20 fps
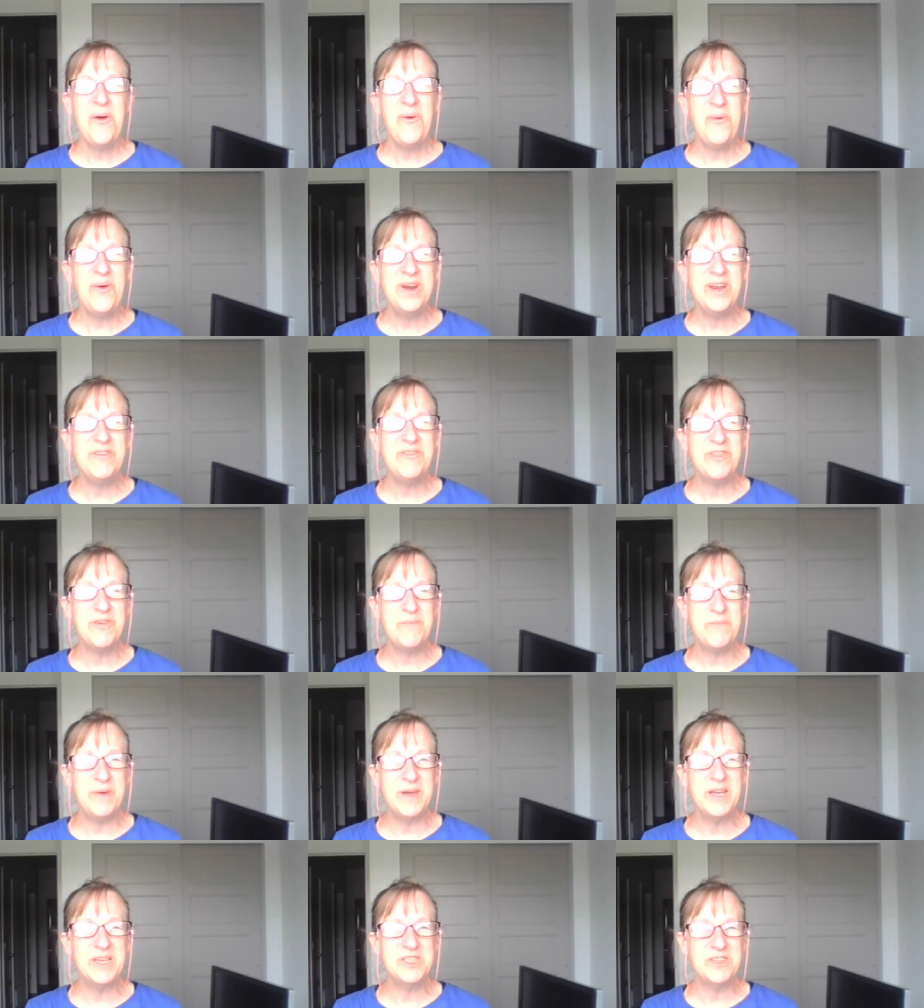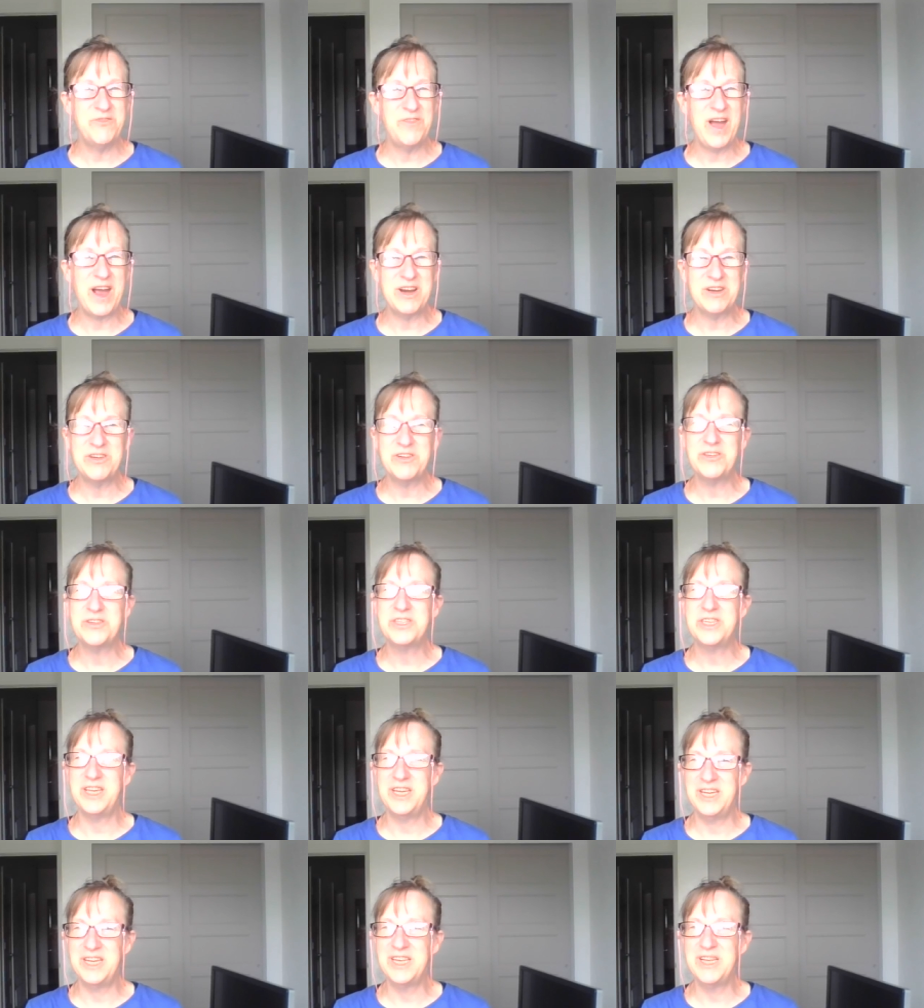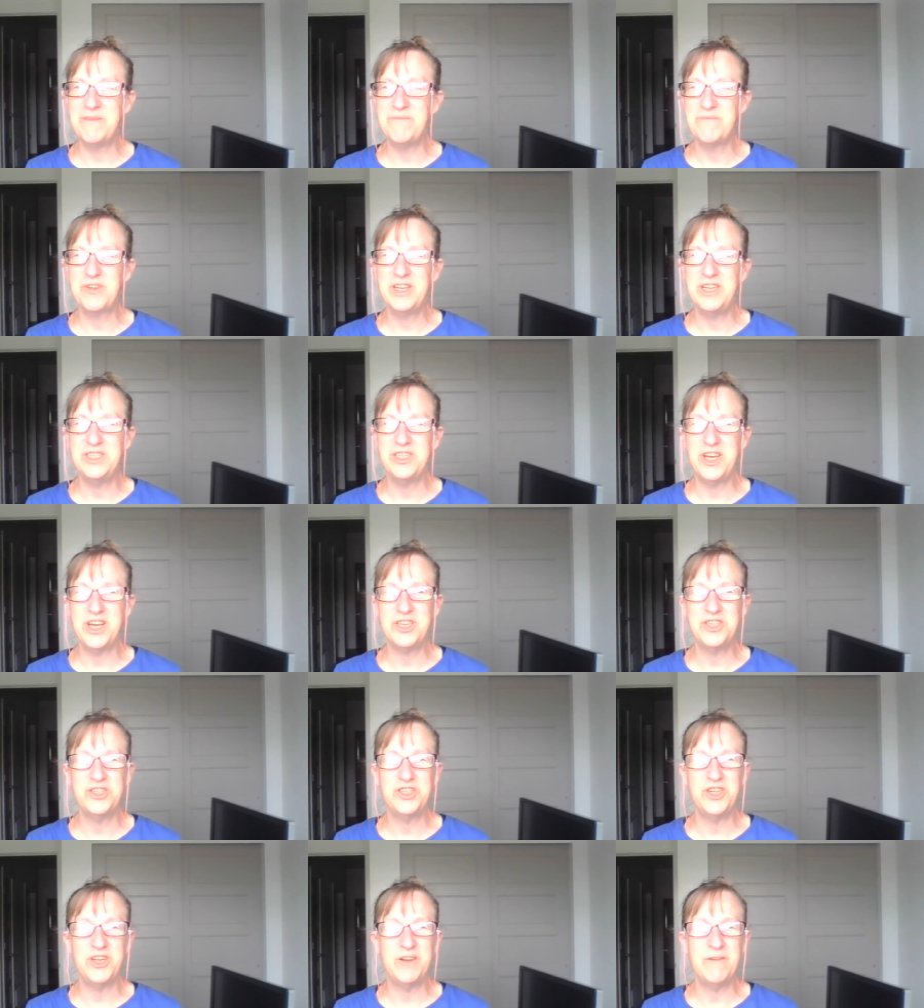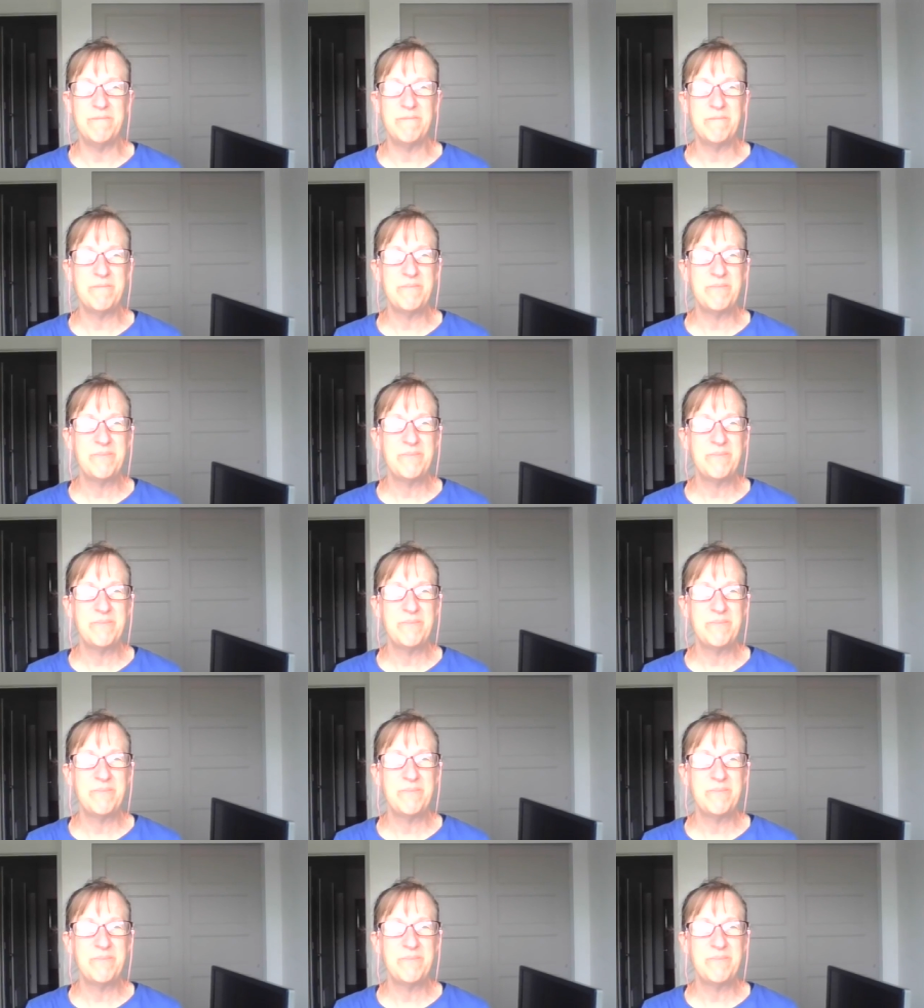one of the biggest factors in lymph congestion.